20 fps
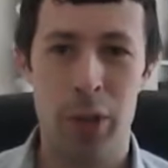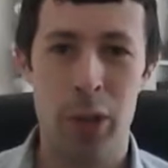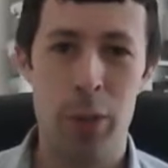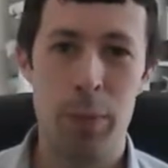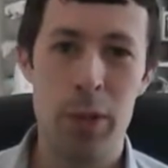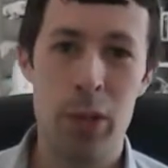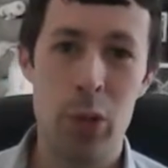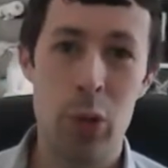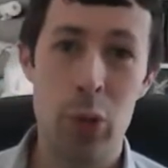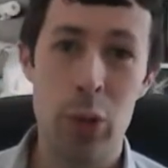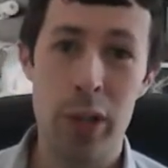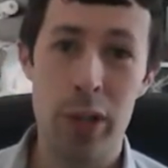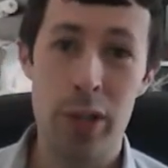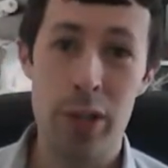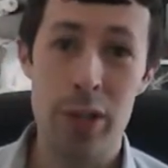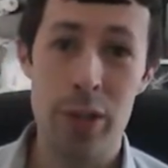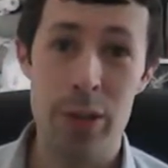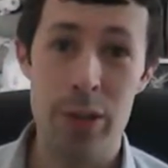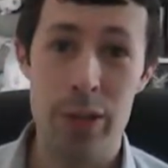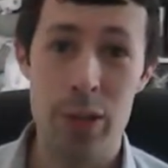going to be talking
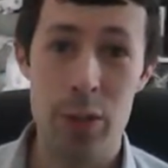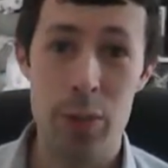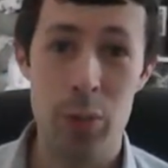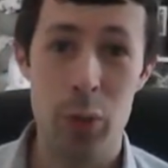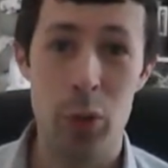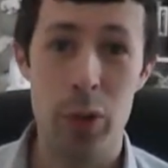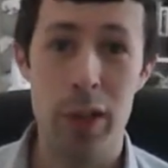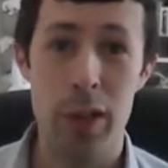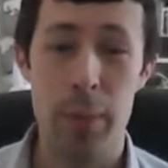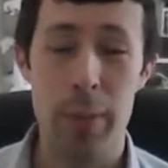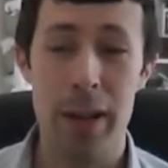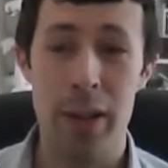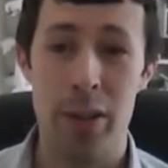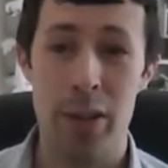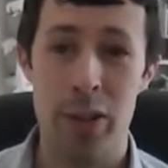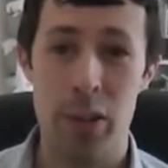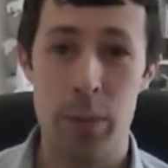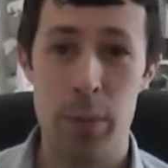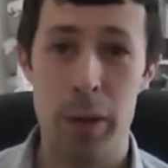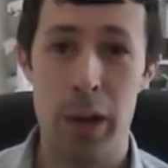to you this morning about
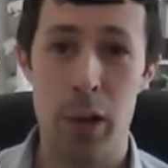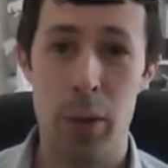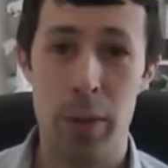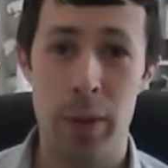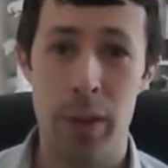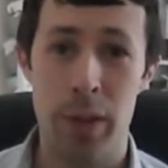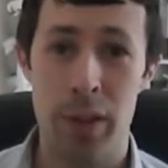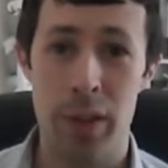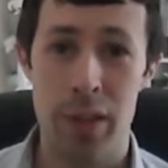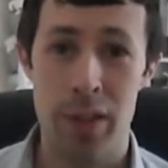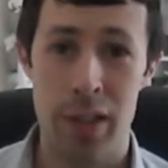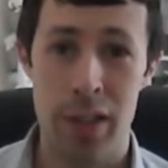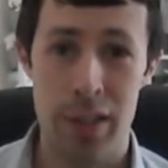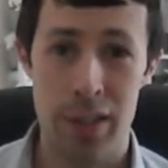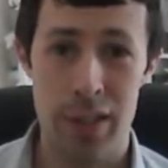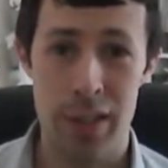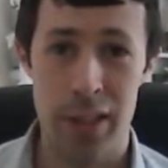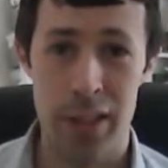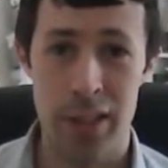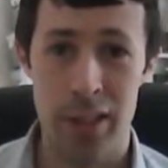an experiment that I
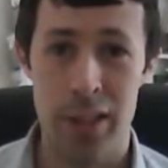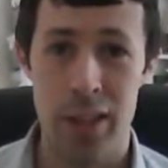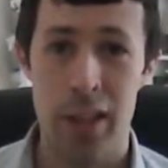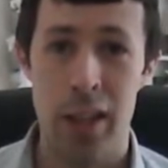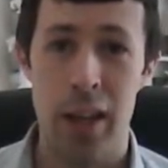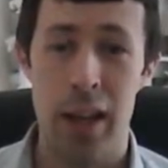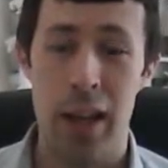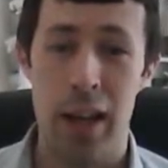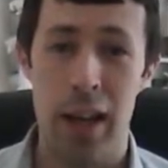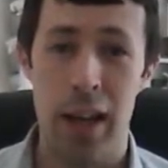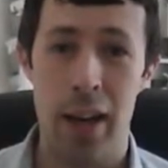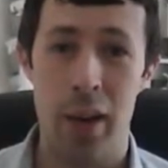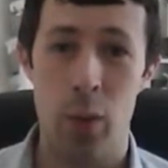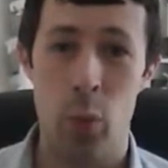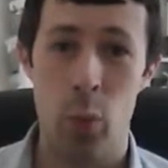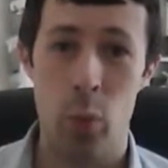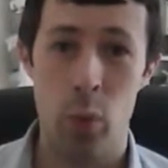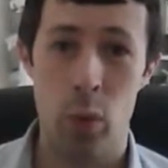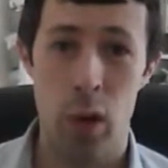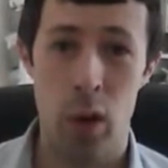did uh,
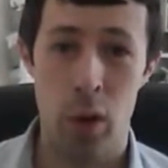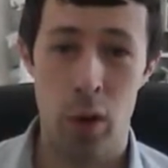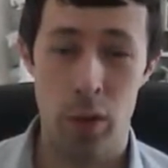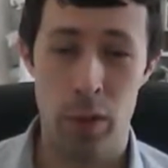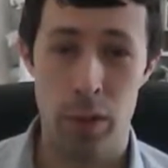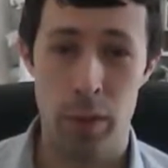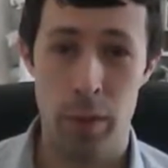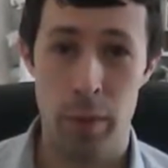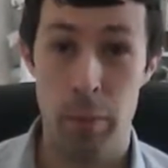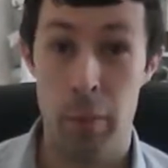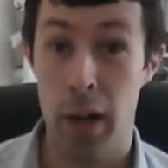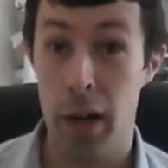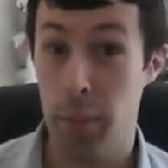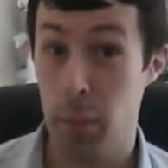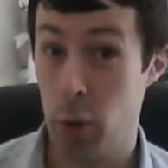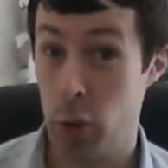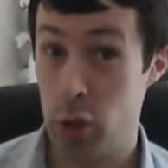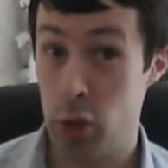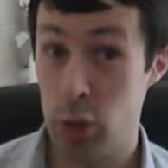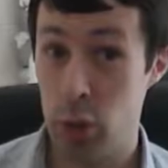on my
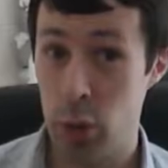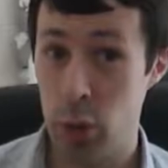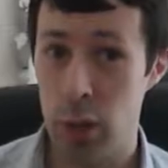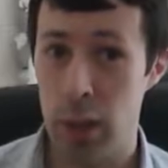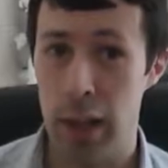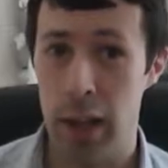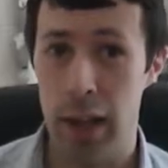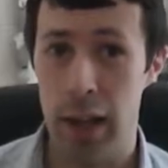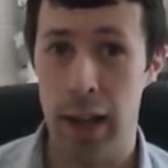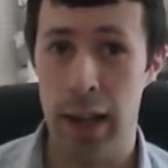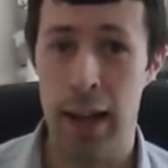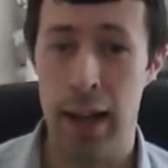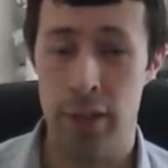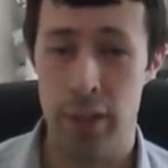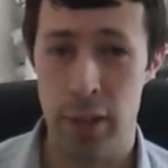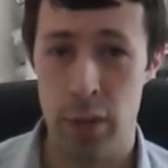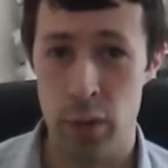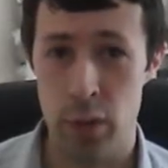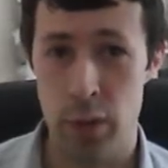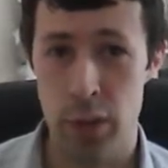module at
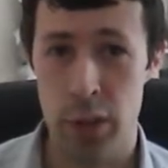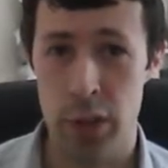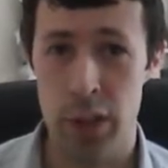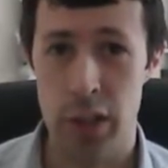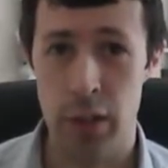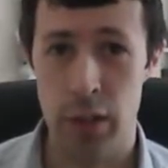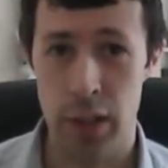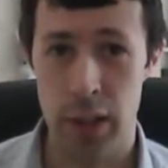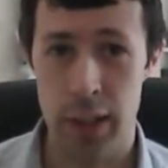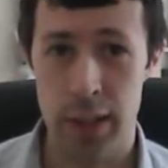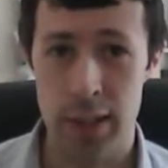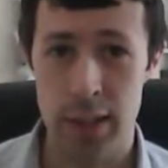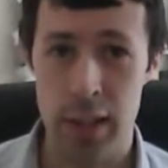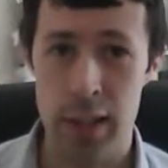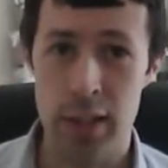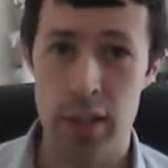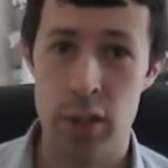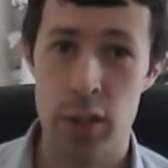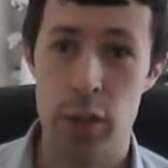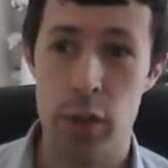the University of Leeds.
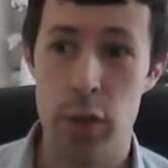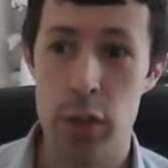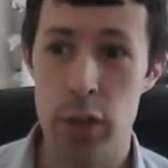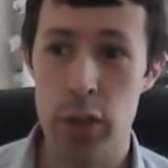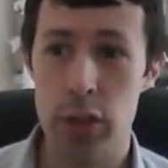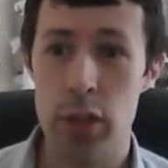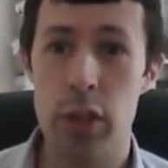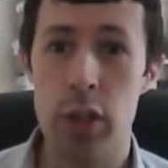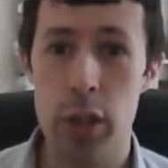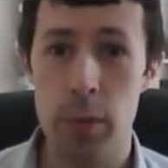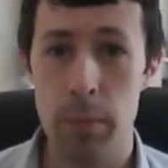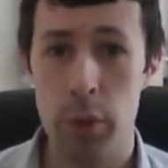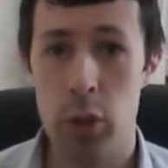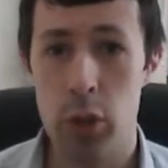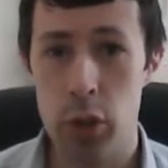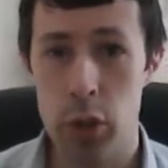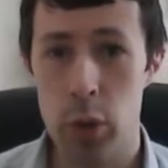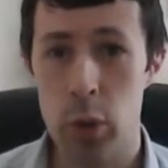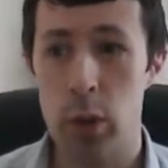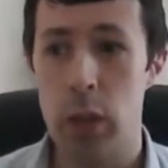It's a first year
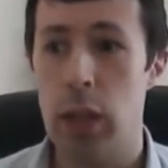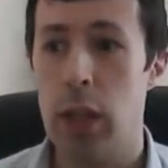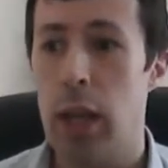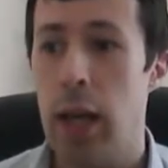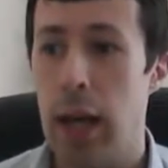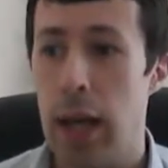module.